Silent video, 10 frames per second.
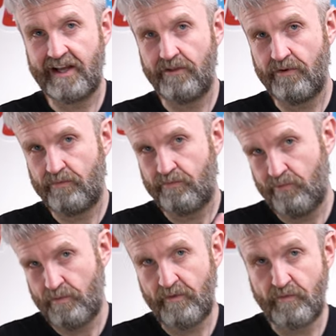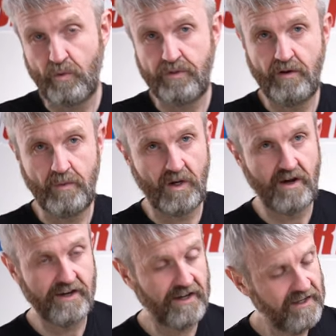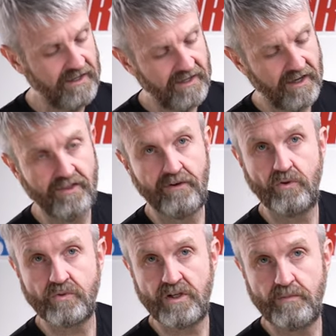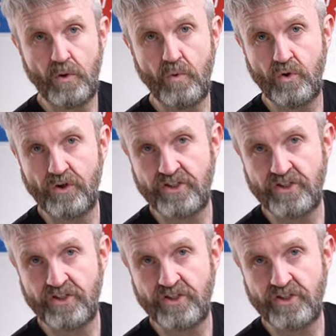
out the removable thermal liner. And there are also pull cord